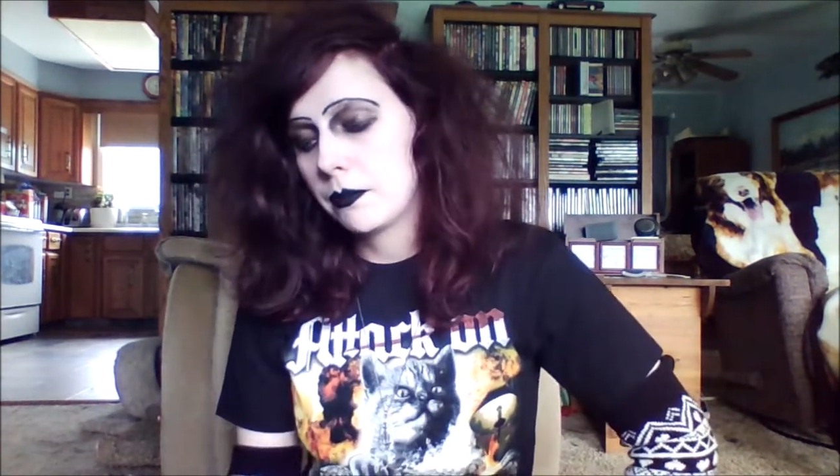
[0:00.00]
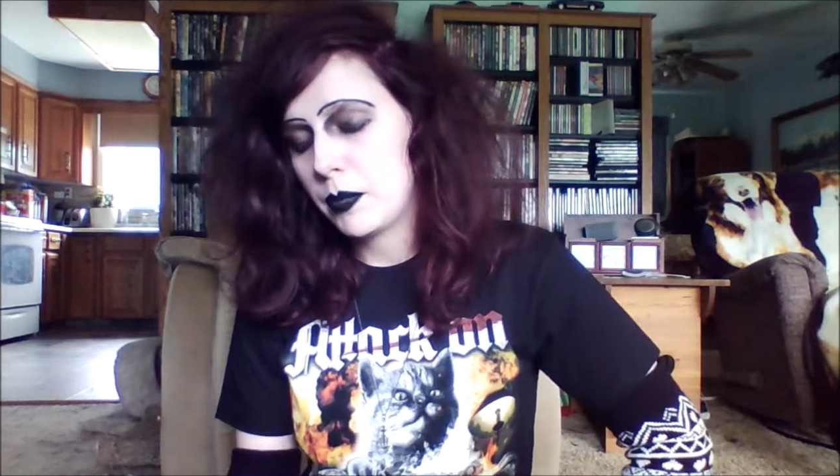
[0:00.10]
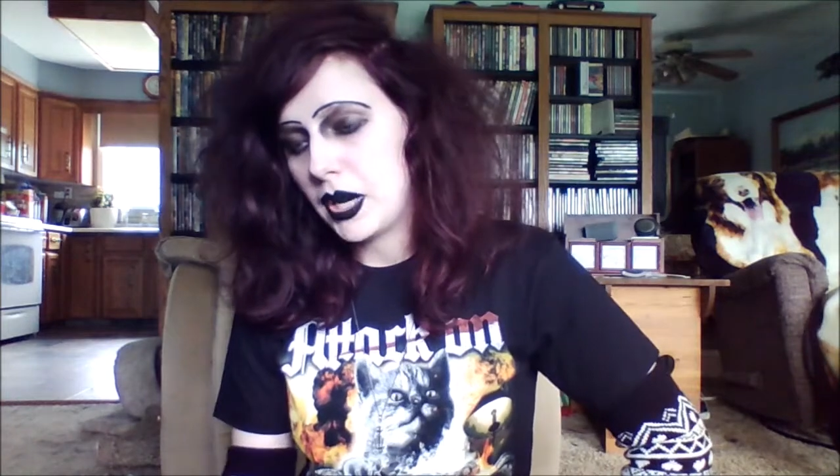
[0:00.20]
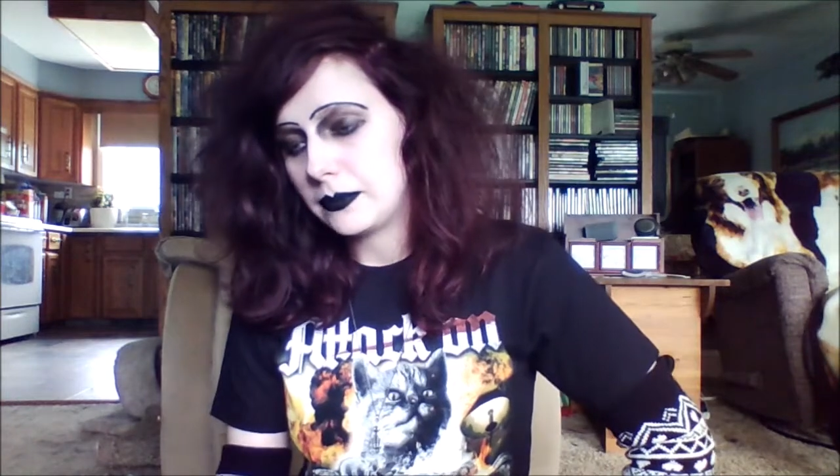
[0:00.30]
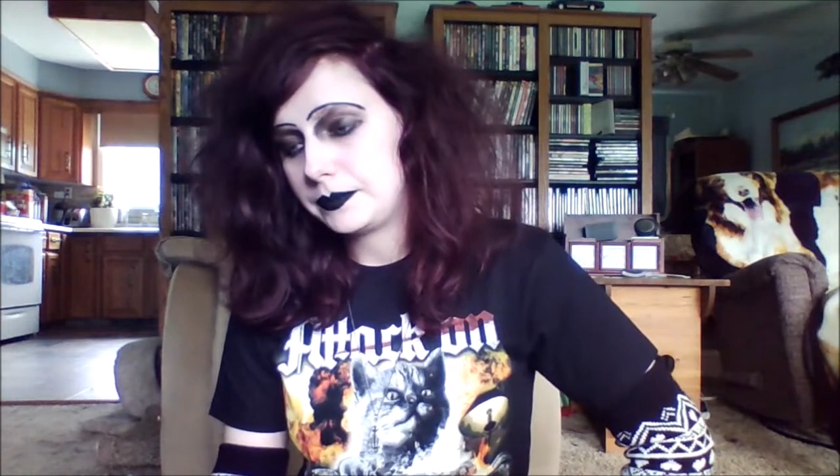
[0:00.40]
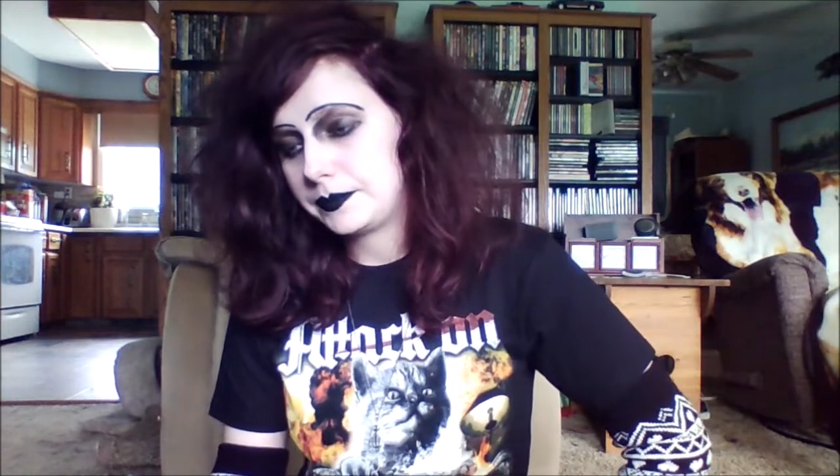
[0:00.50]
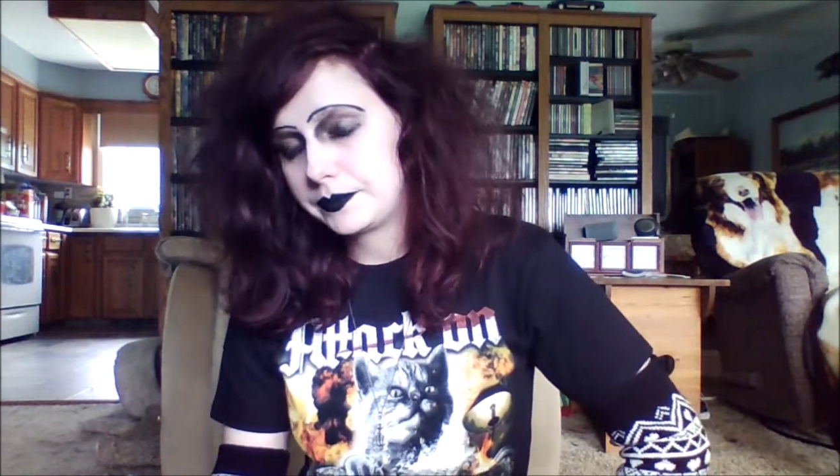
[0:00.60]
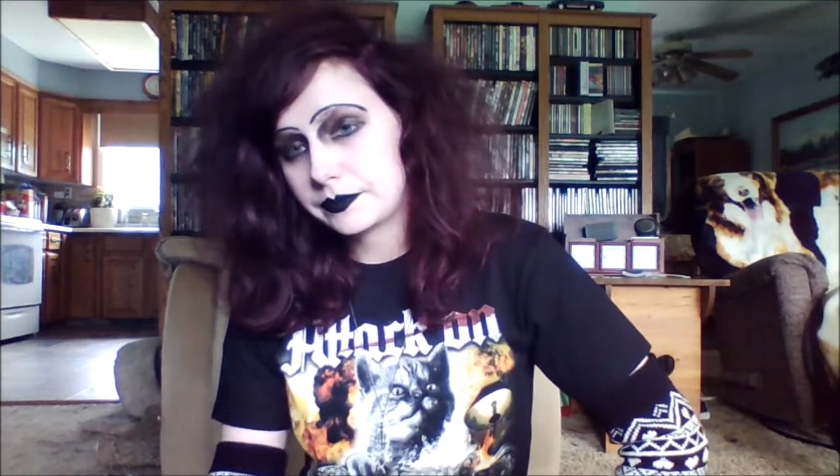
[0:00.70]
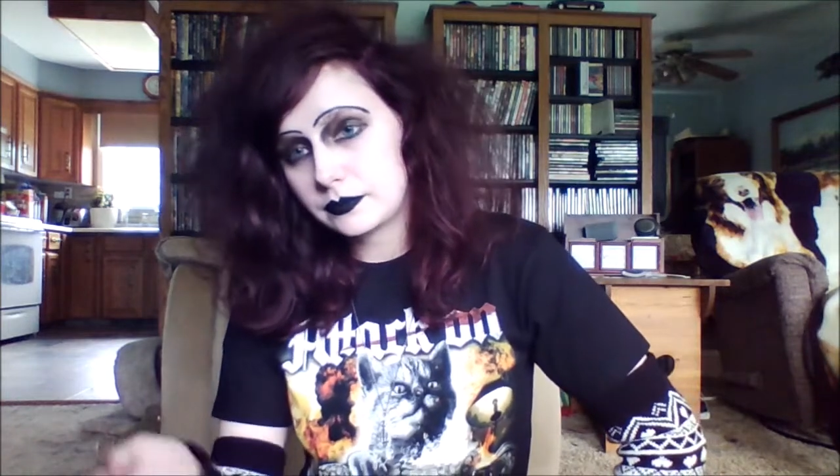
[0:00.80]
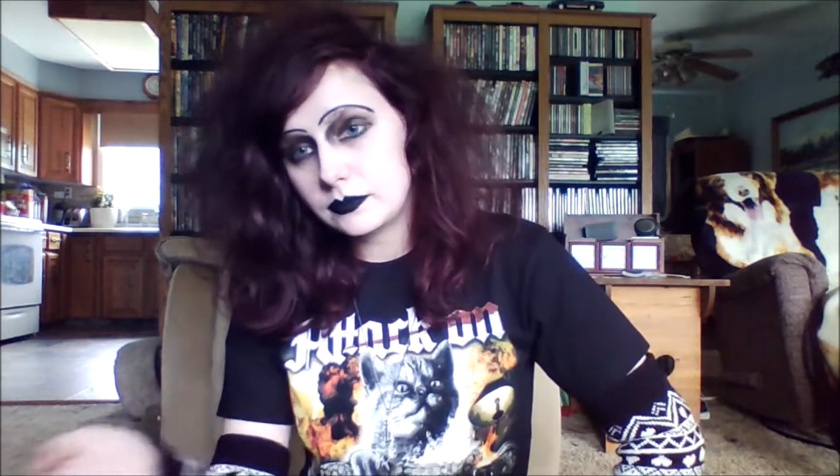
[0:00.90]
But
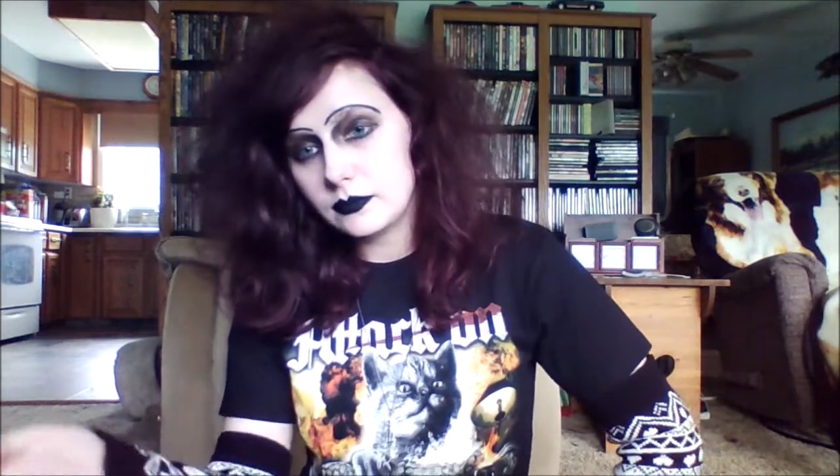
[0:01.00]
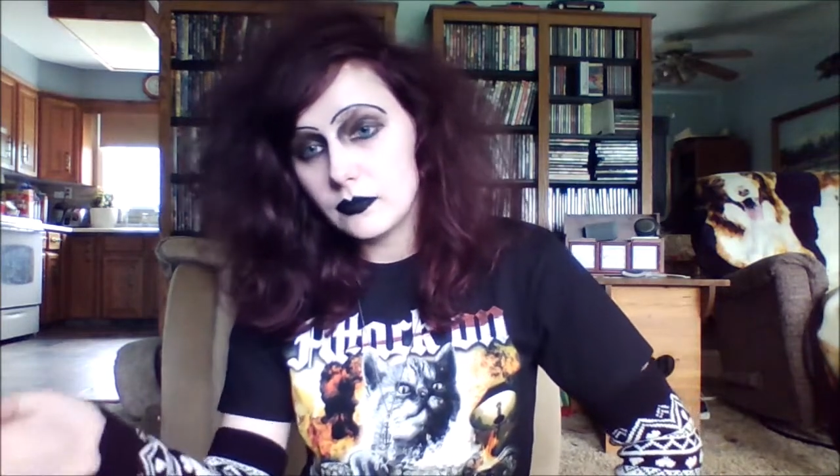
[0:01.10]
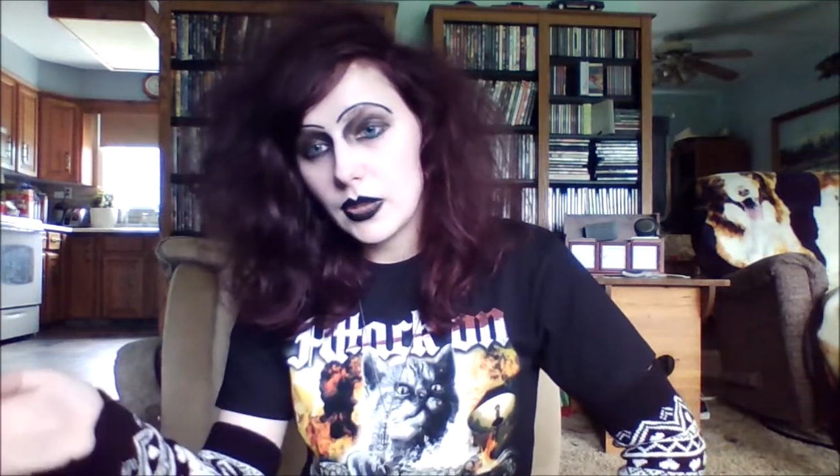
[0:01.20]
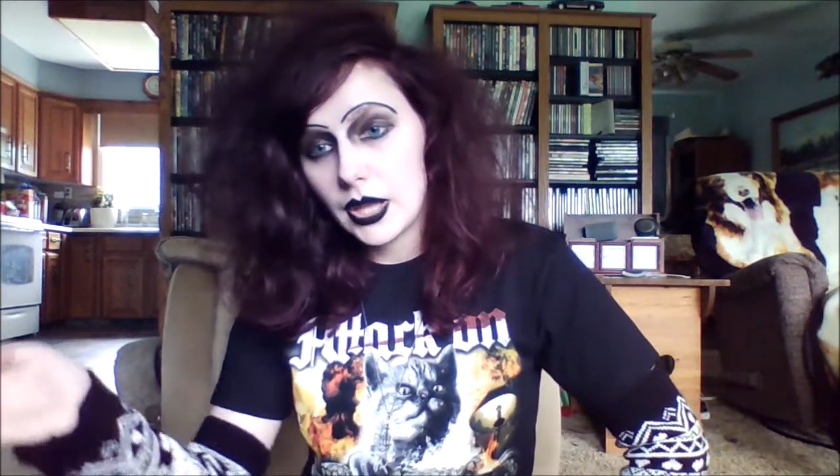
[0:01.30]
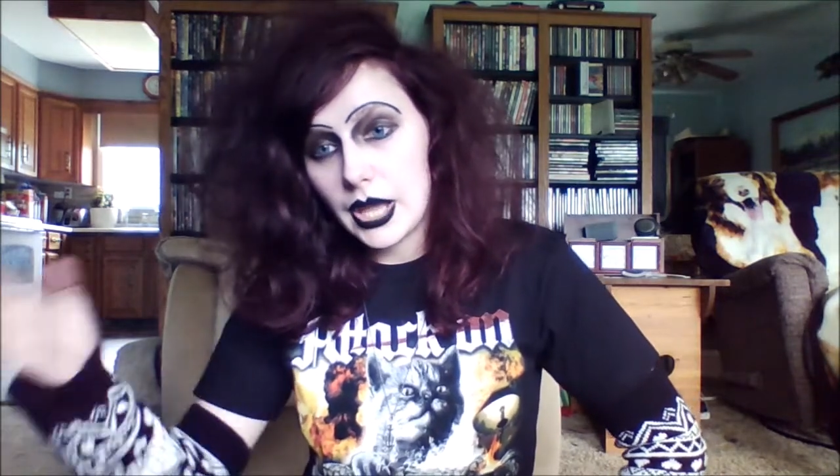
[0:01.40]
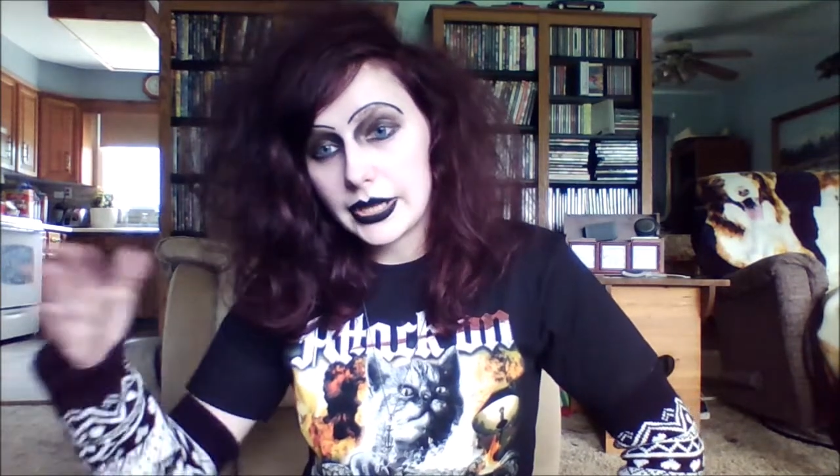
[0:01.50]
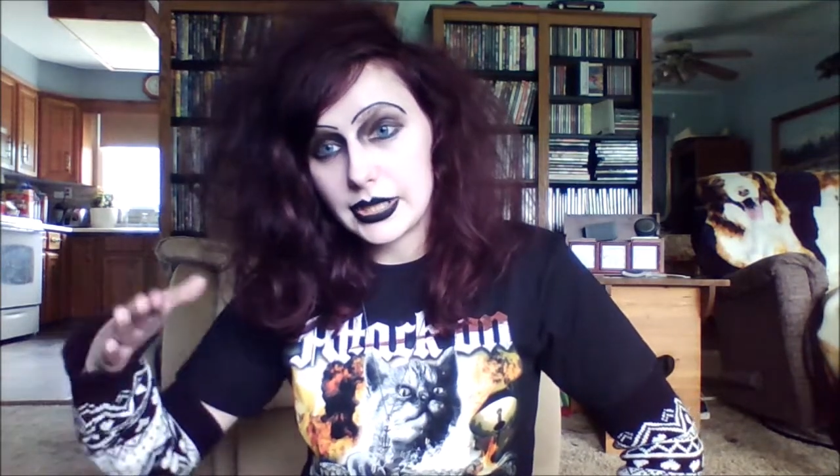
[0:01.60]
I